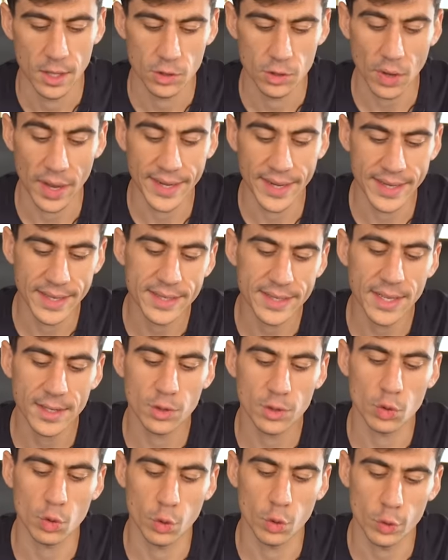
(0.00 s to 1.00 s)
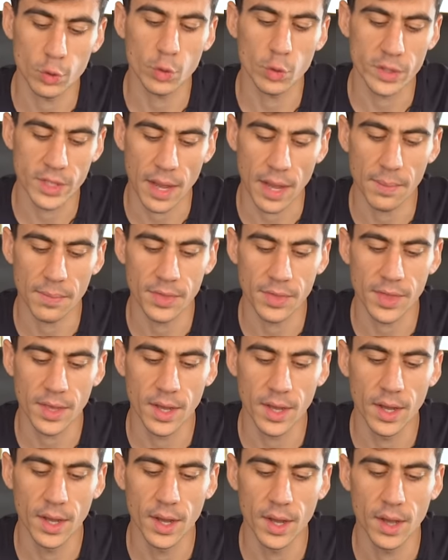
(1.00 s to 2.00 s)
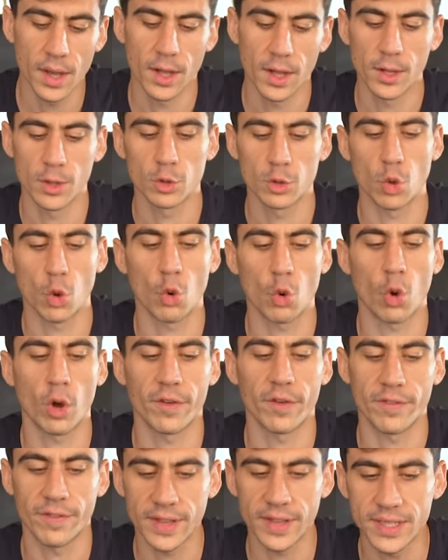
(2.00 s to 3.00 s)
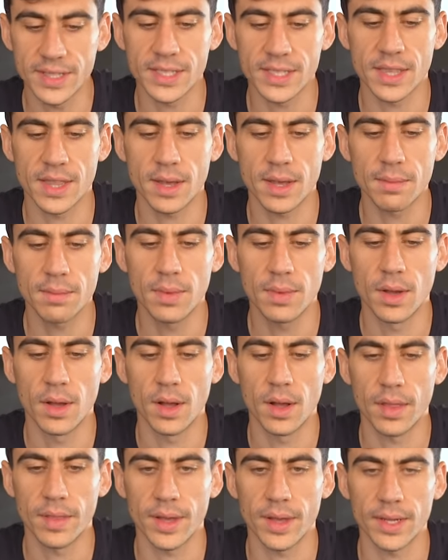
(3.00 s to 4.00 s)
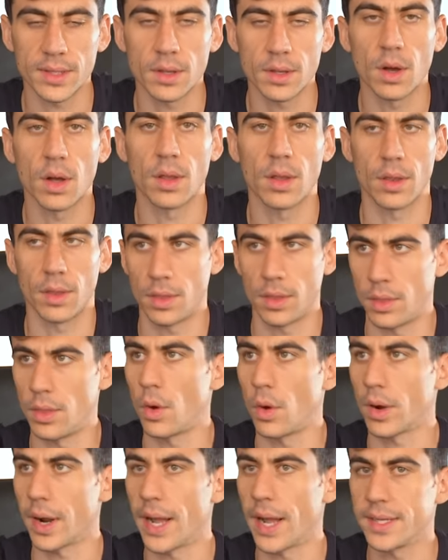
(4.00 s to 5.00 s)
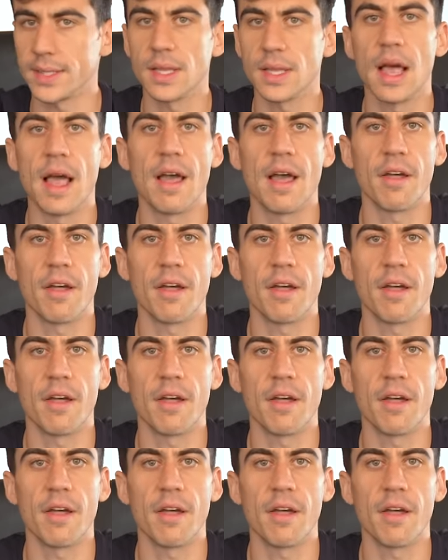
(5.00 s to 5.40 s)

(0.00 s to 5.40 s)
So I needed to do something to convince them that, no guys,